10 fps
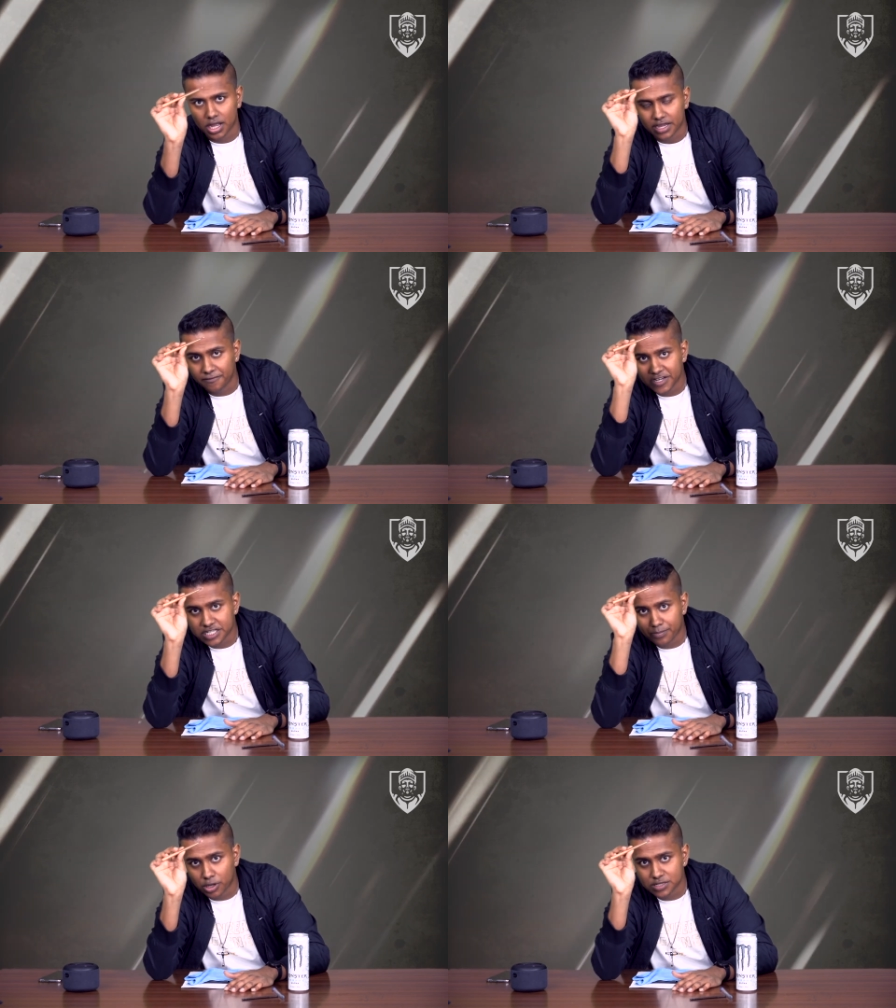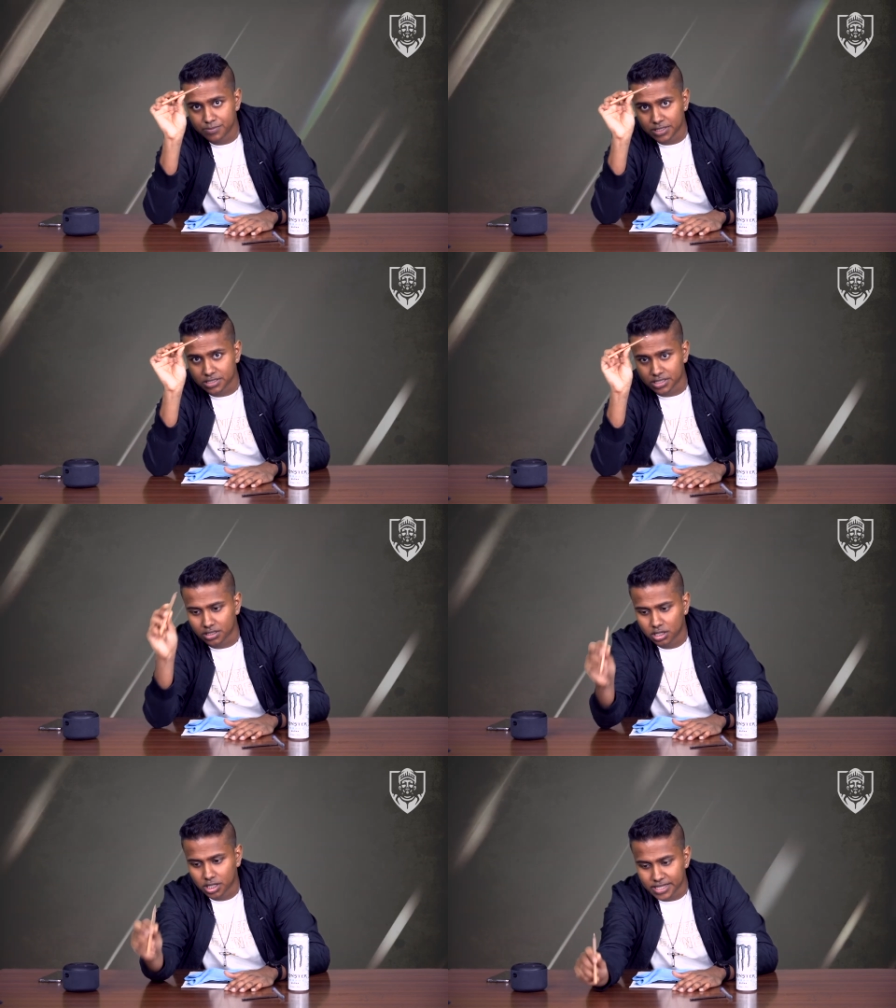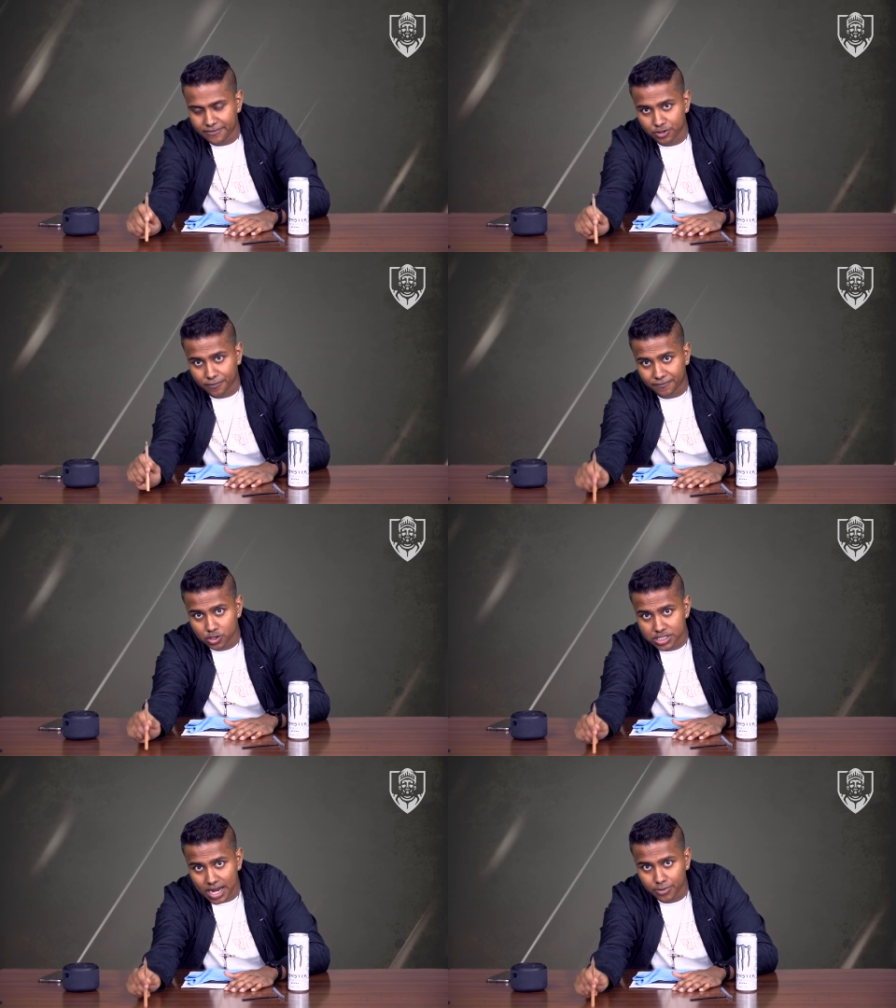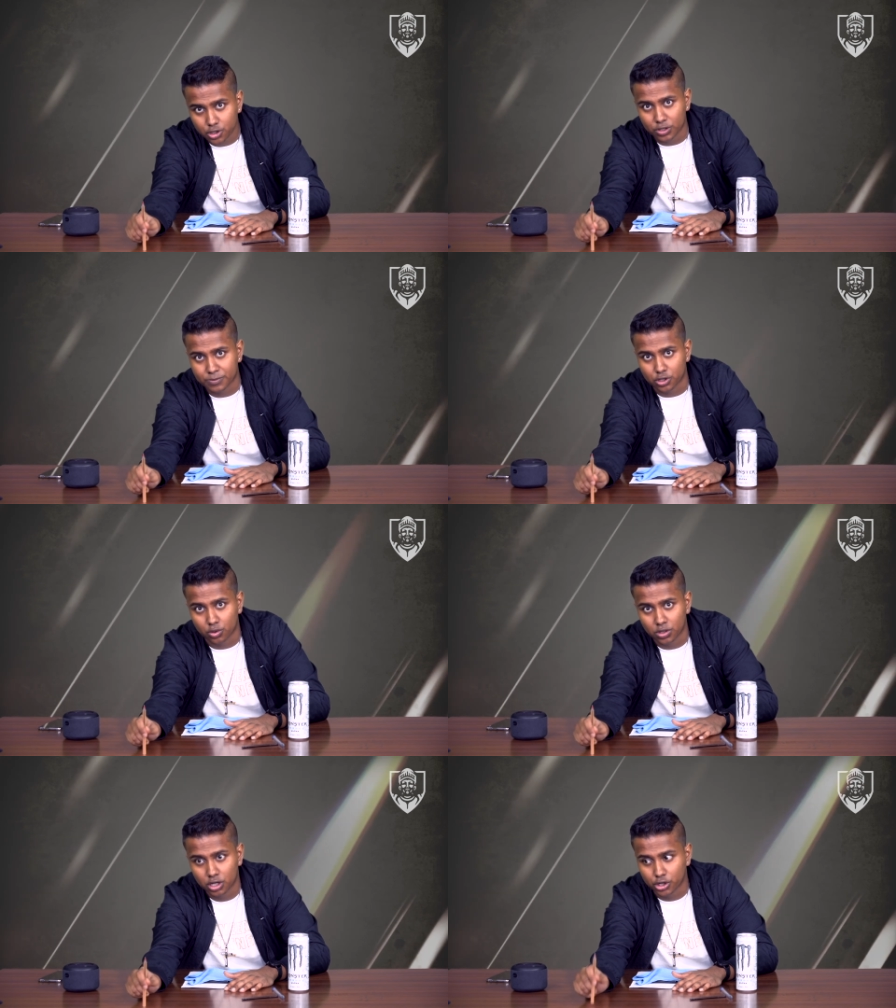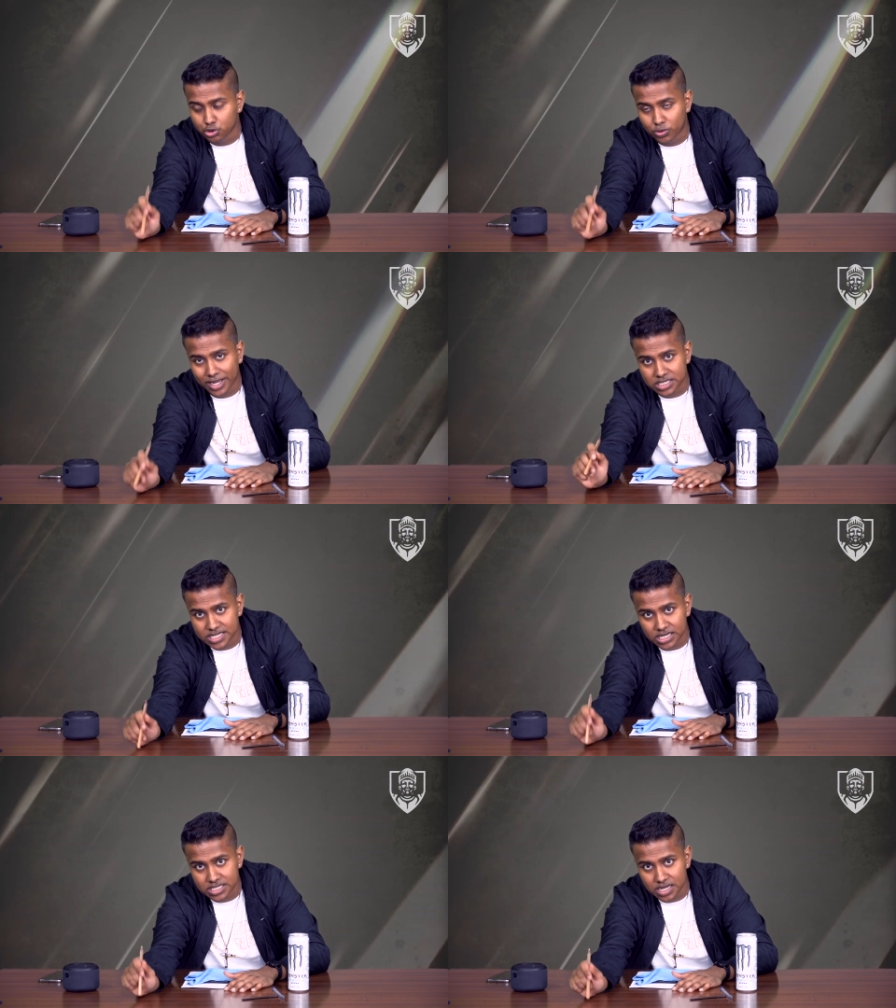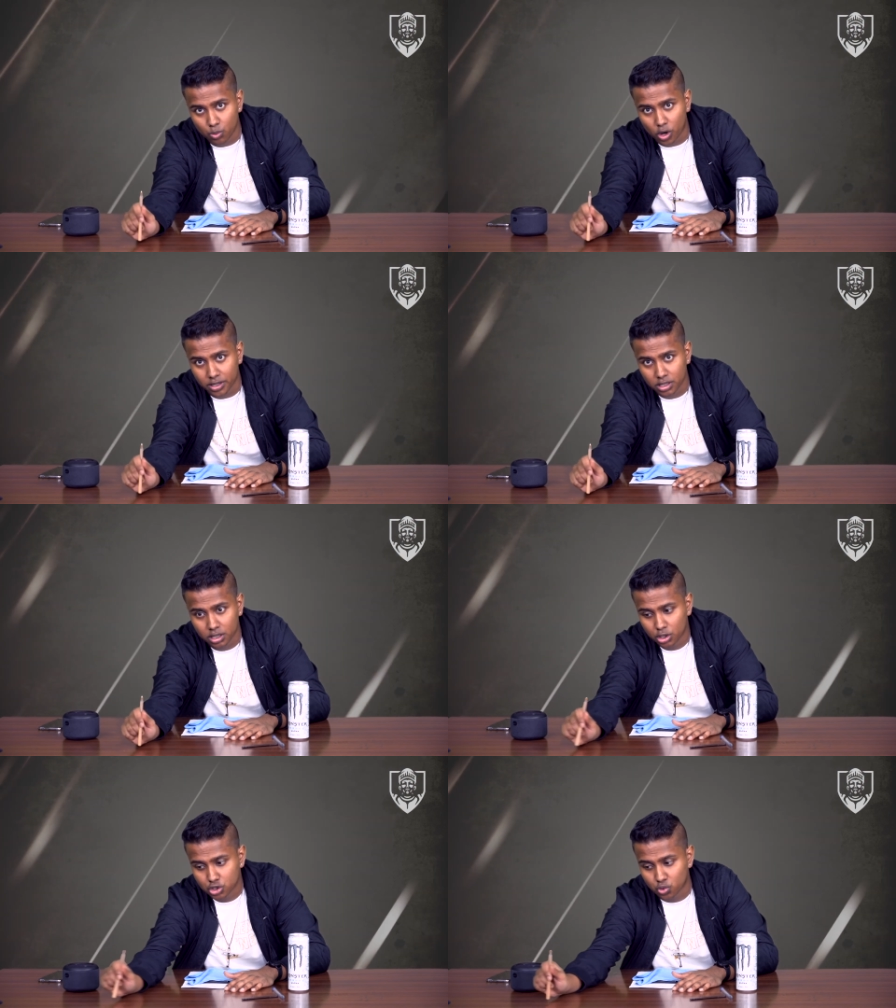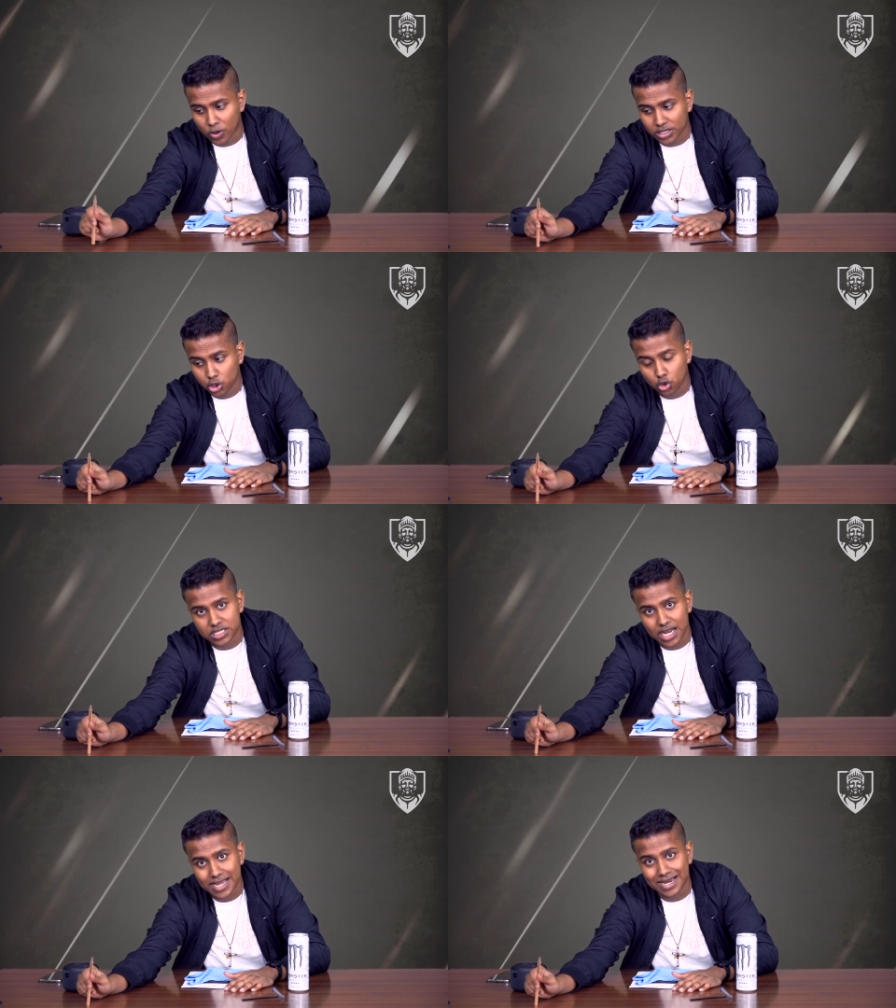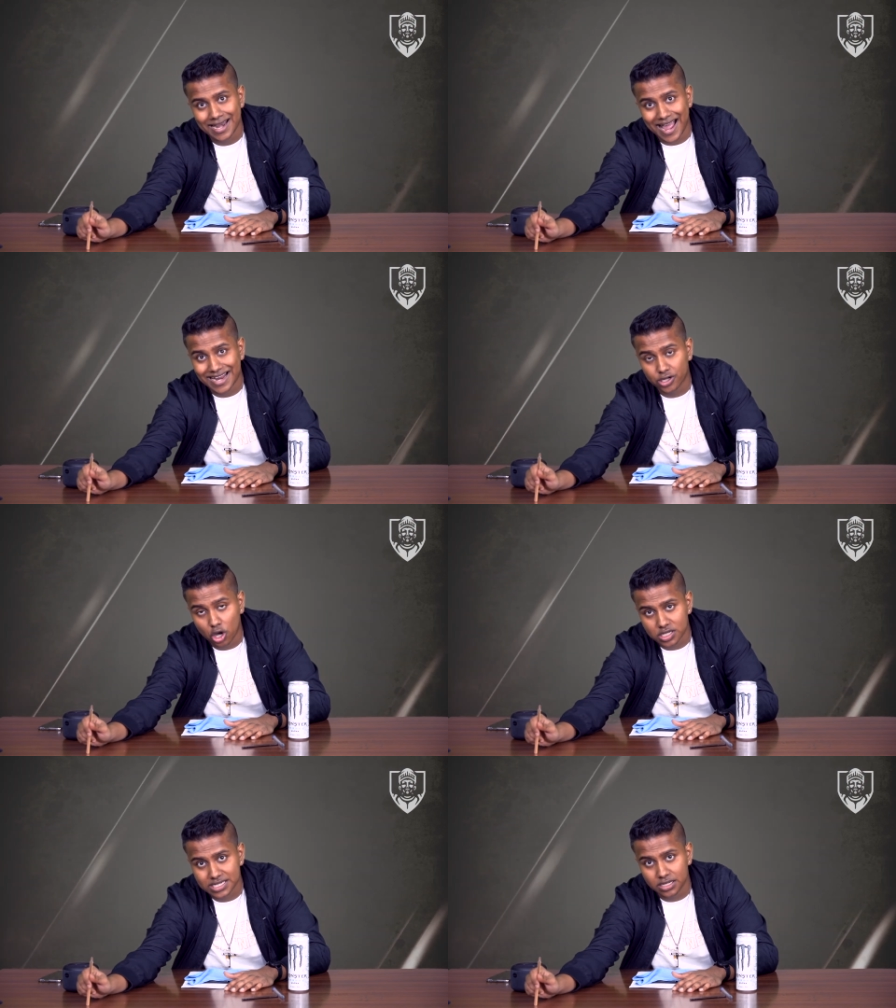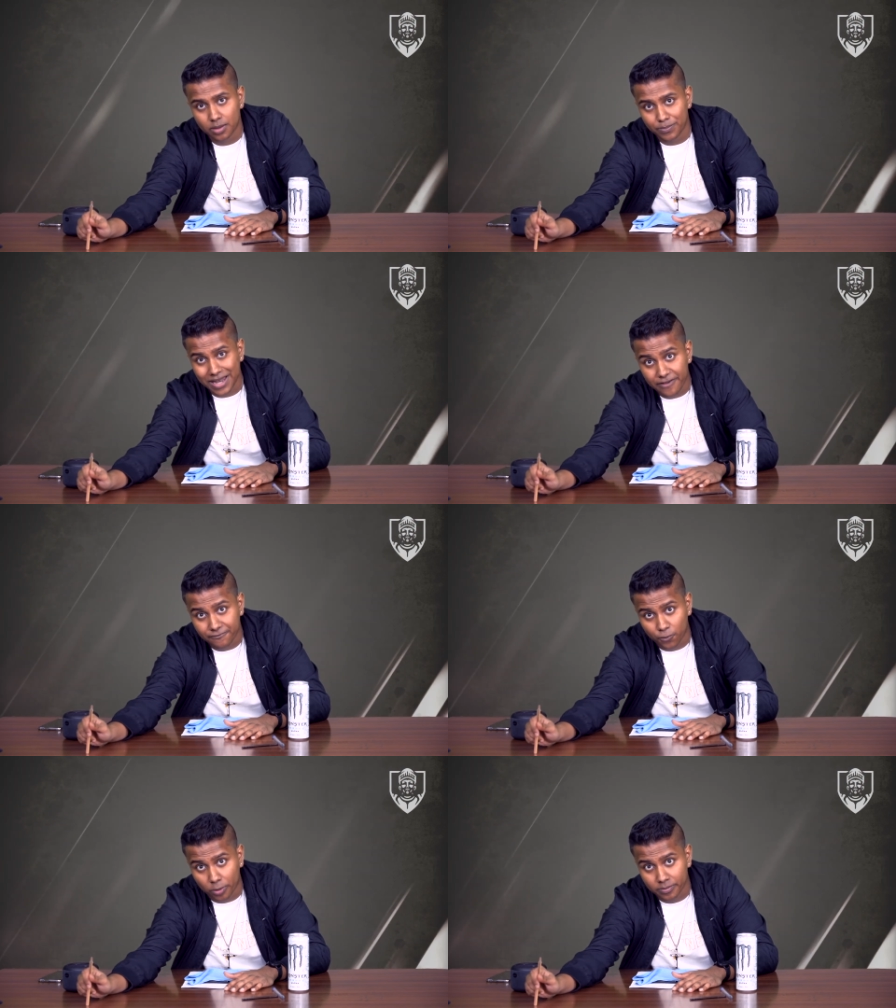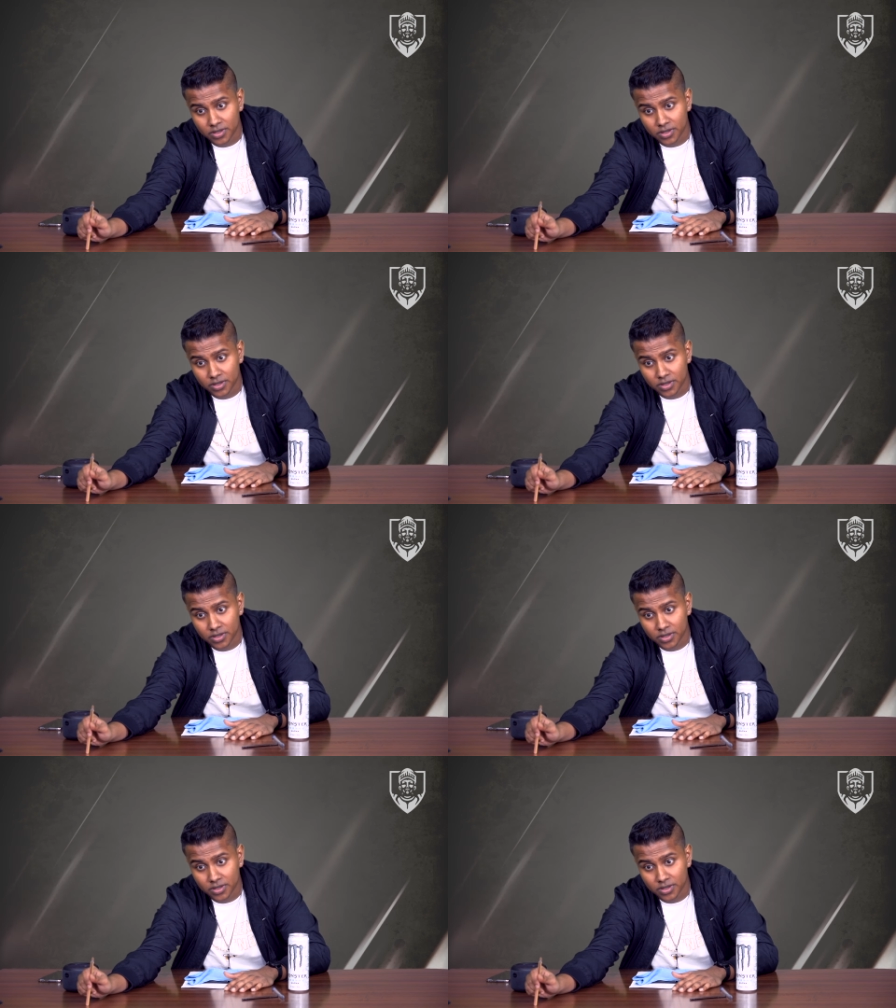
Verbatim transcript: if it's a possibility that for the first time in crypto, you can send someone to what looks like an agnostic platform,